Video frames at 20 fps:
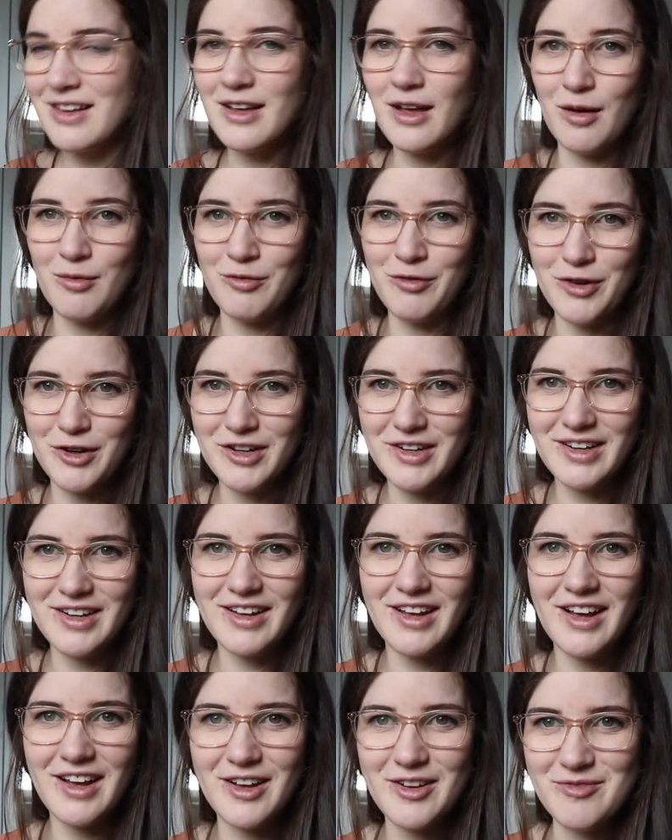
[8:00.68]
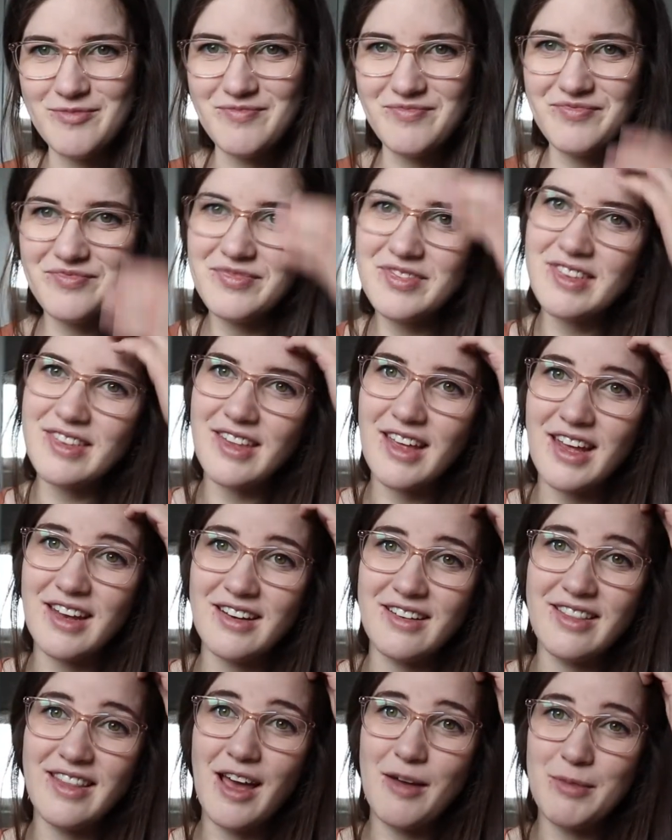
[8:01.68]
comfort,
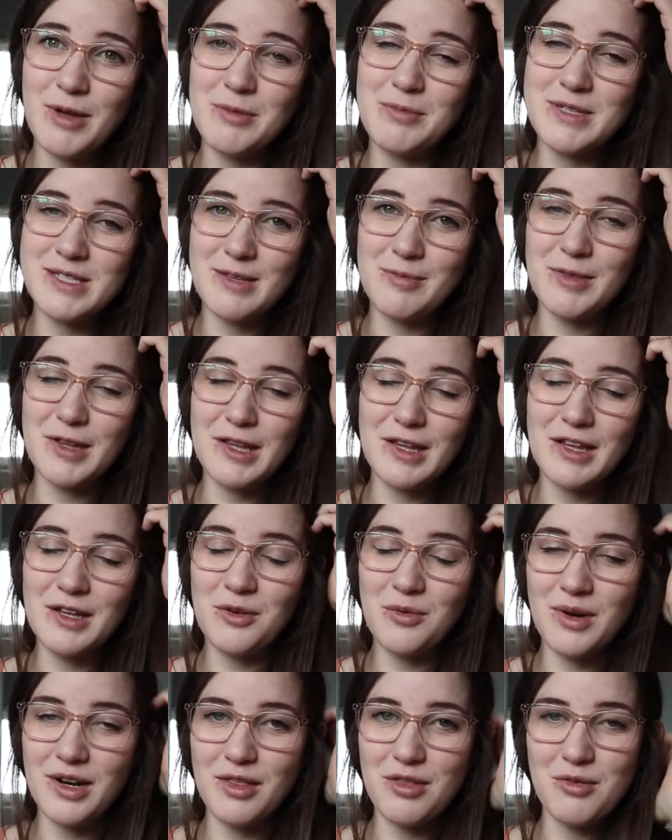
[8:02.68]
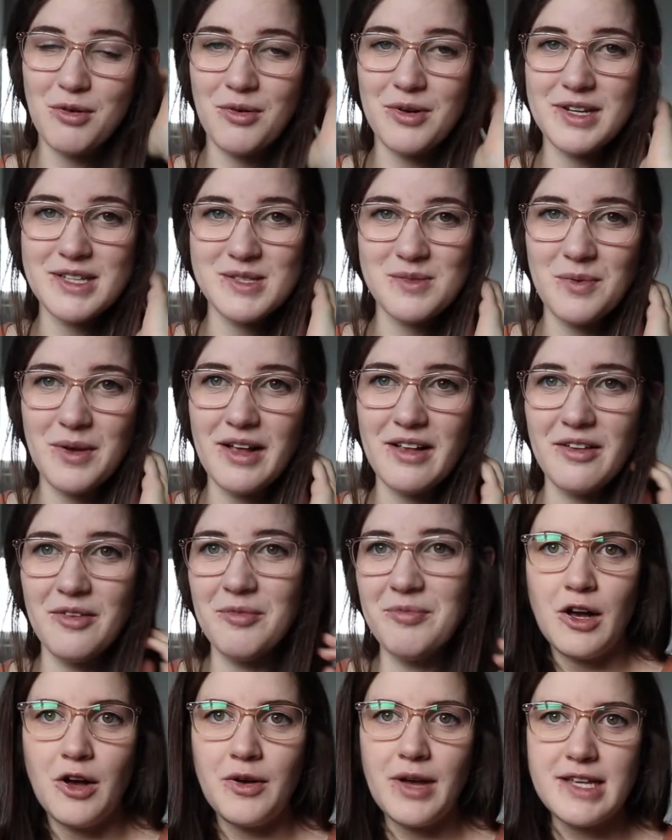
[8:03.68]
then that might be something that you want to throw in as well.
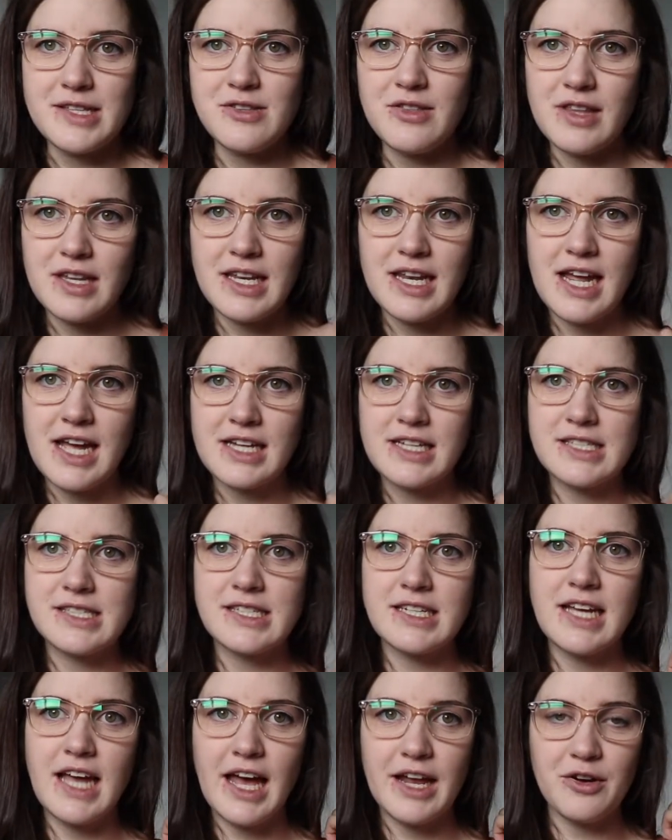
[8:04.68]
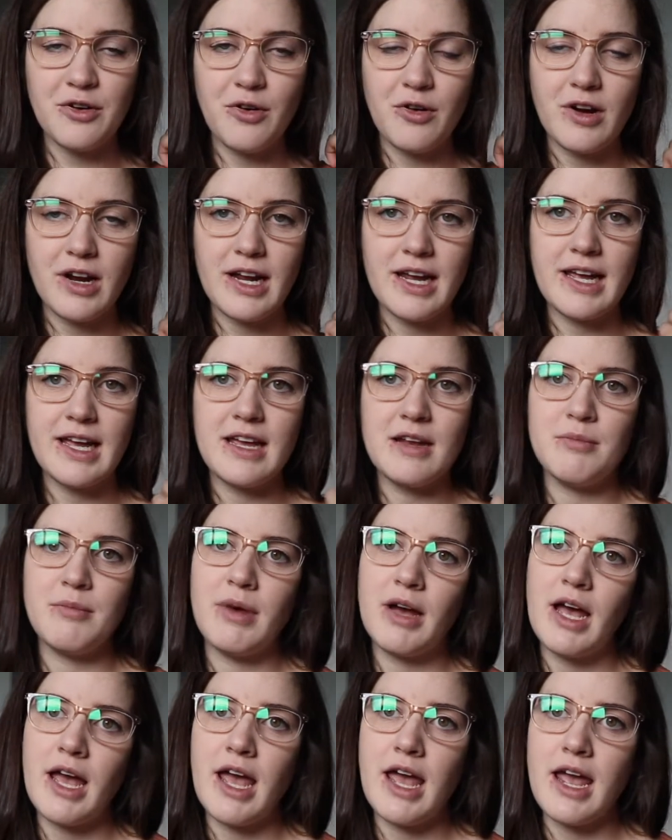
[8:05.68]
Okay, so the next category in
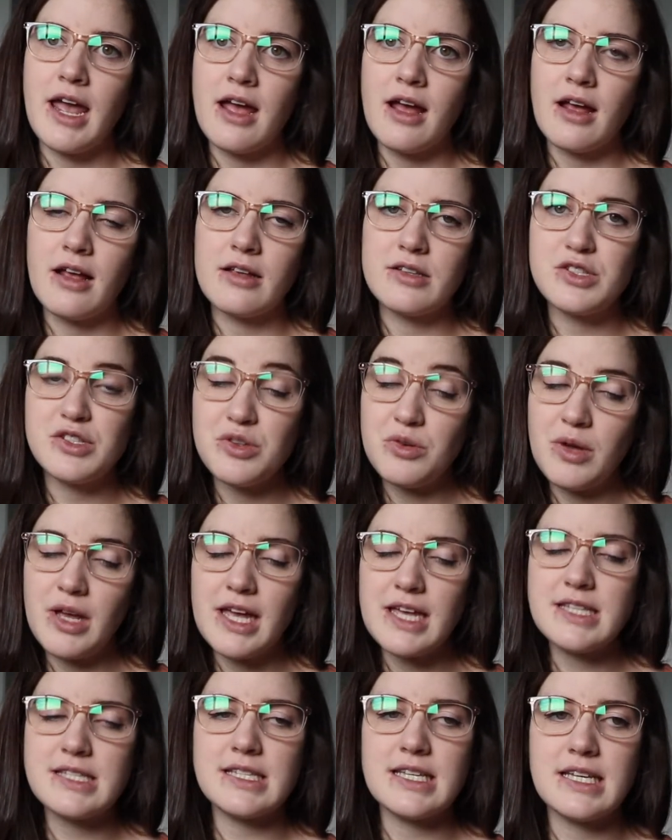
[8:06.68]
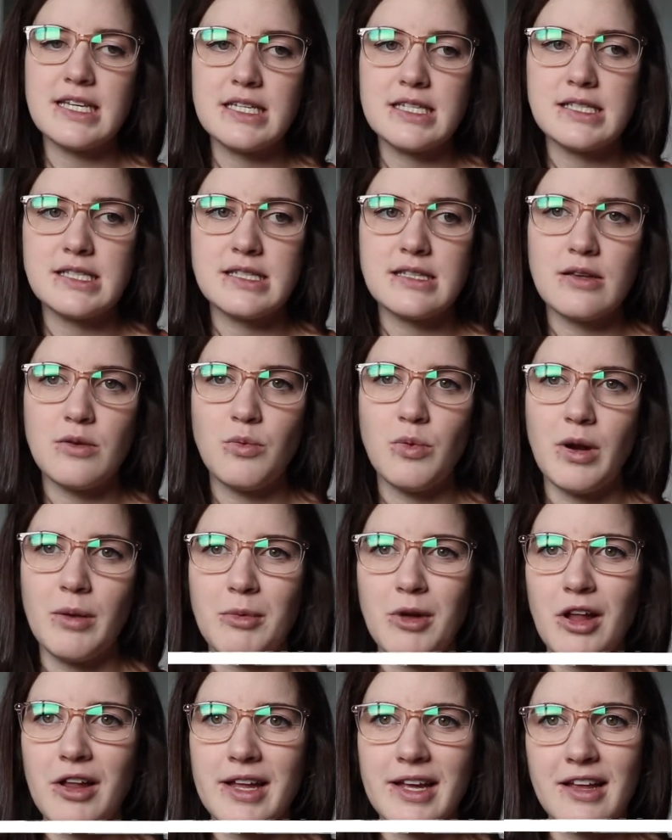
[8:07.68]
my suitcase is what I'm
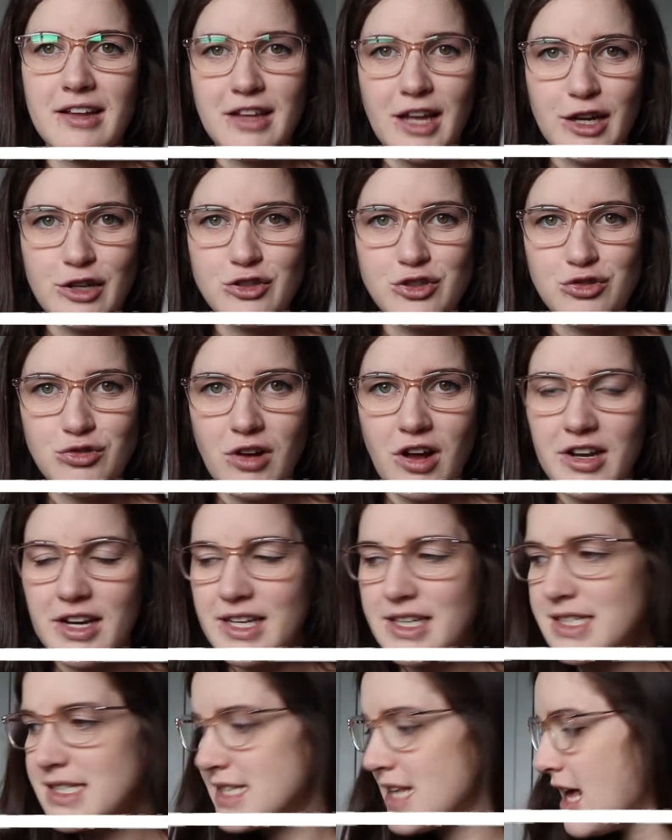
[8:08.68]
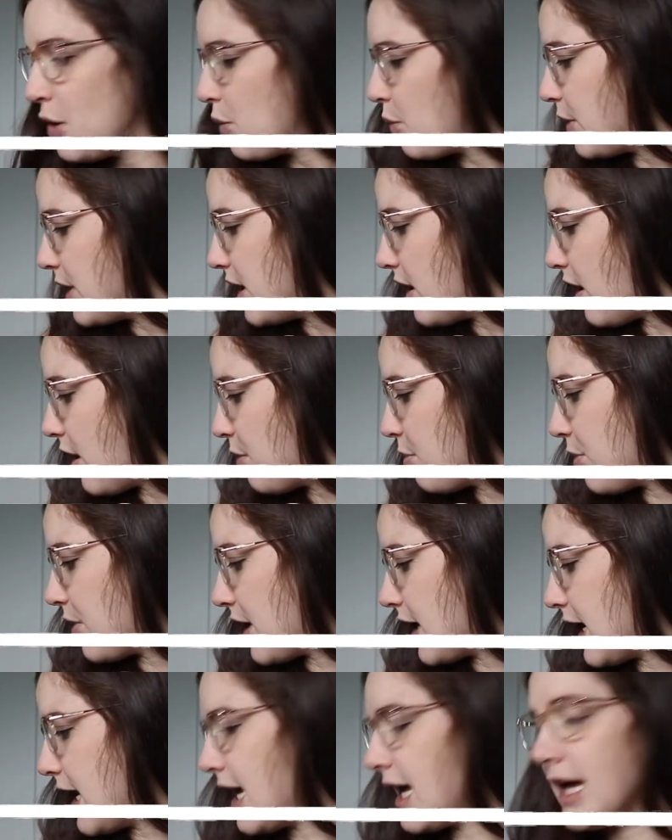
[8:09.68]
calling electronics. We are
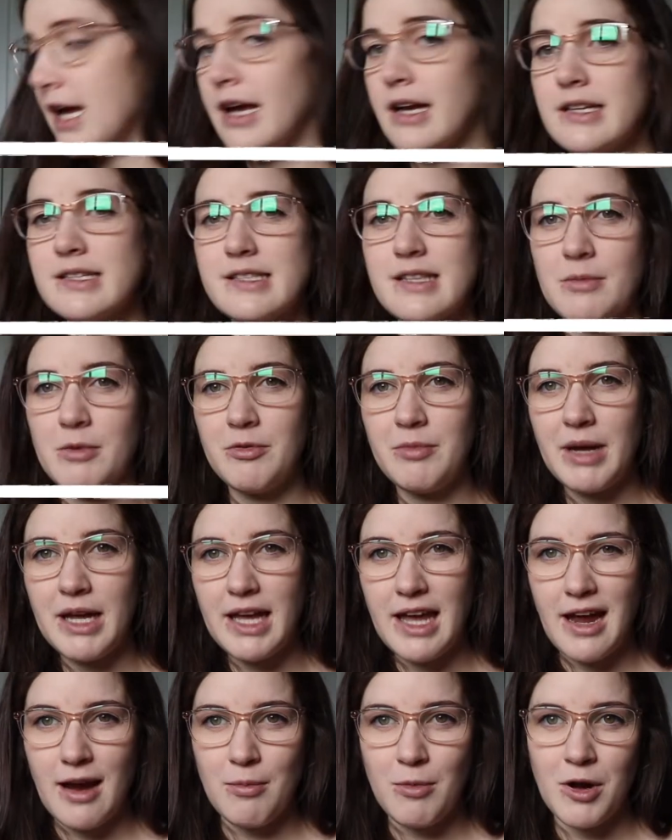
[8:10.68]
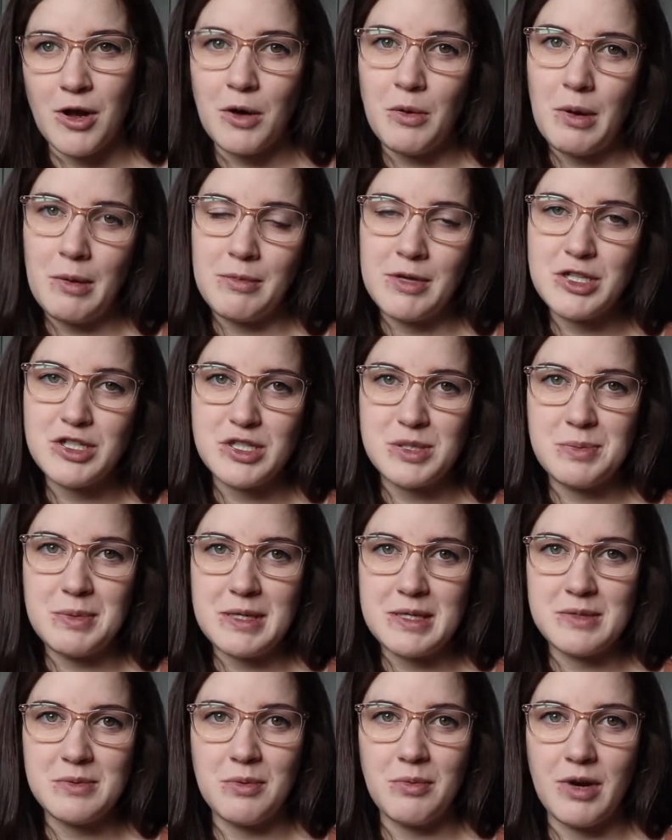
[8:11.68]
bringing some of my camera equipment just
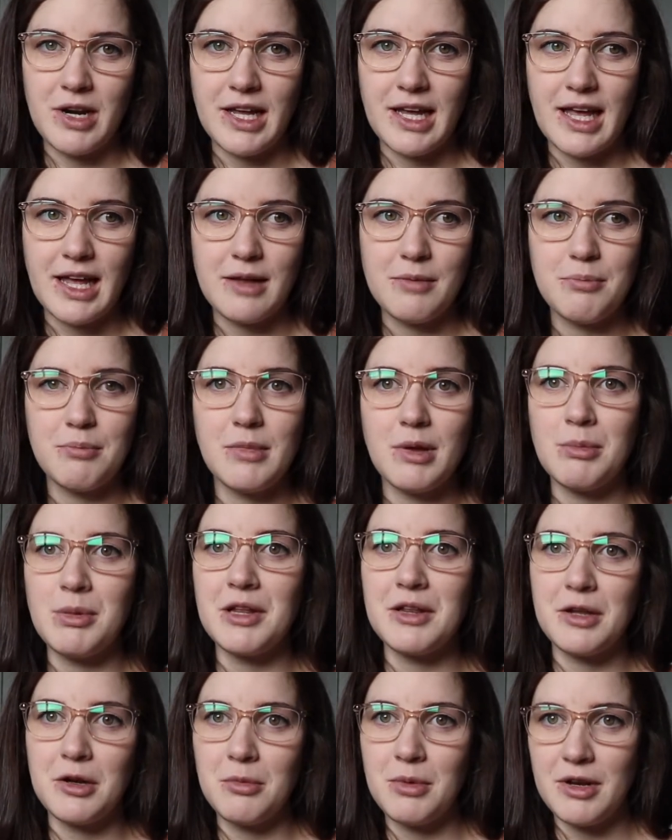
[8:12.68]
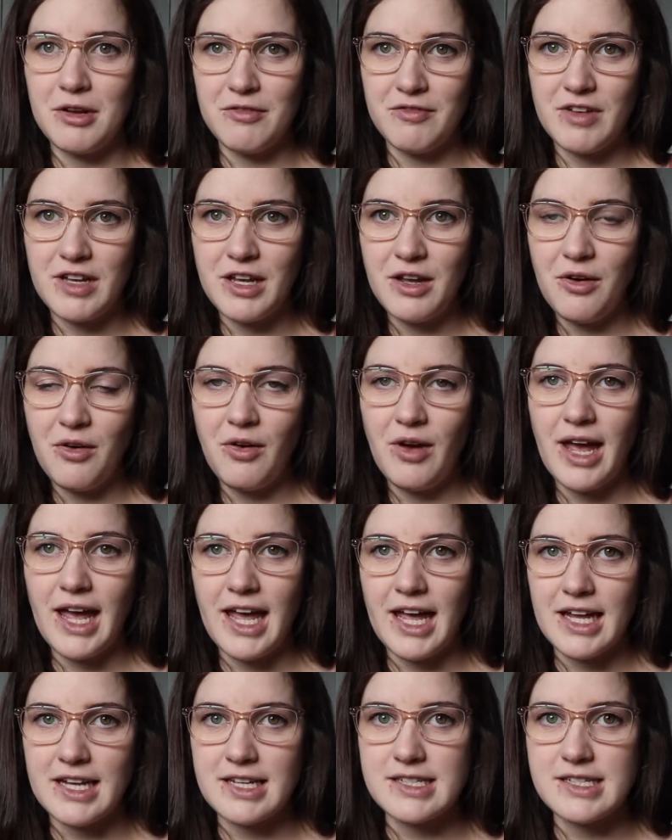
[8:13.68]
because we want to get maybe a little bit of video
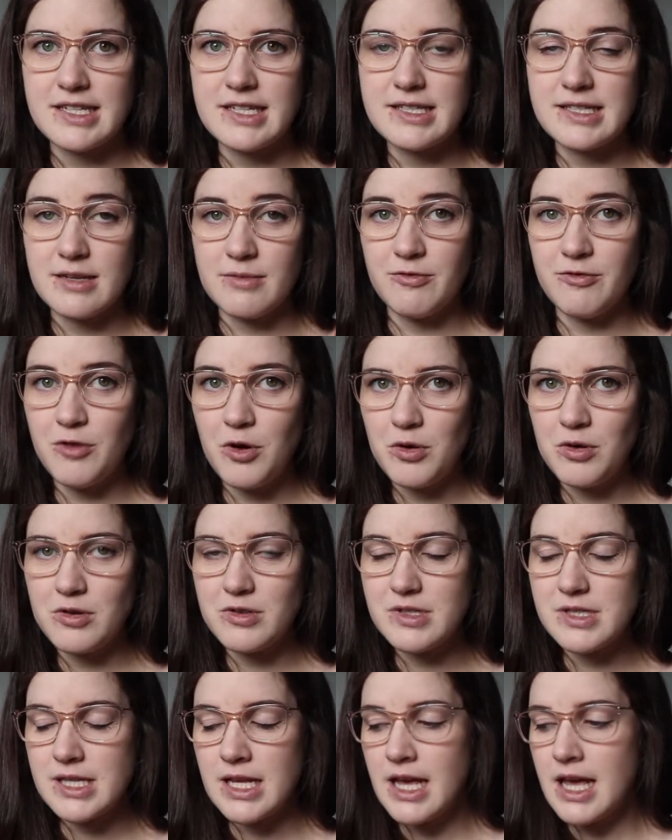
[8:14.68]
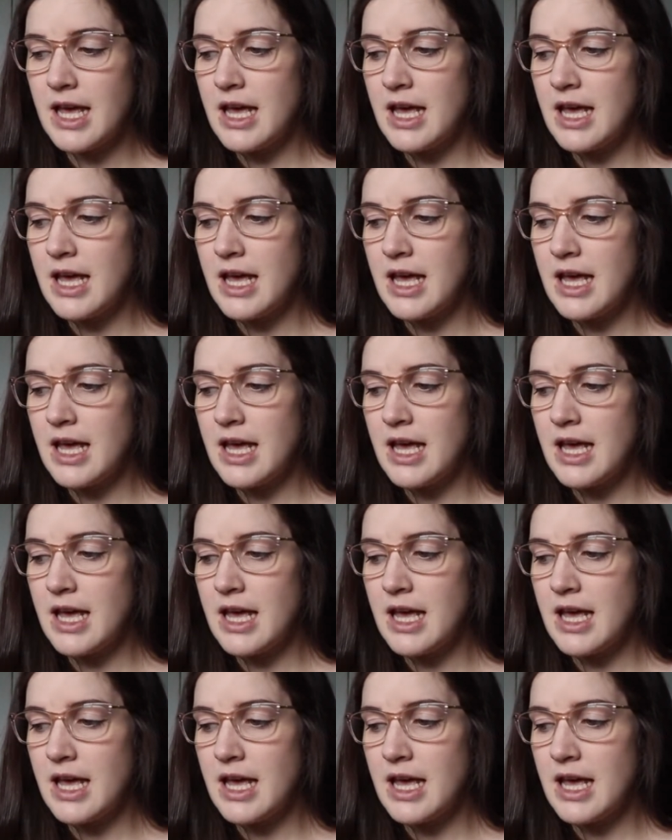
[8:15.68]
and some photos.